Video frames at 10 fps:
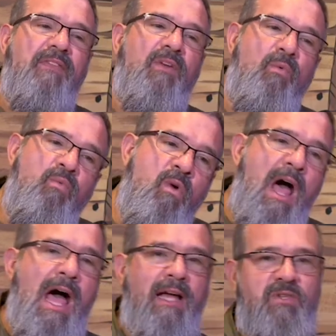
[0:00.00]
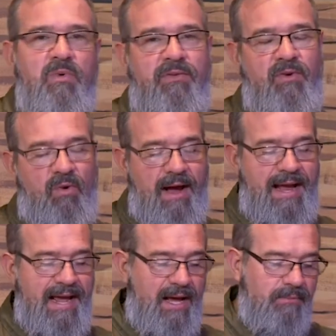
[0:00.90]
that the rocks would have
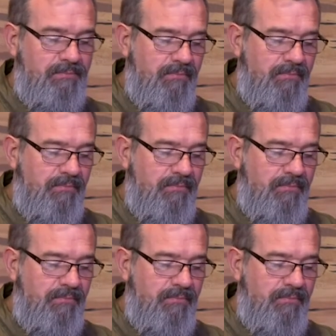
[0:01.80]
cried out.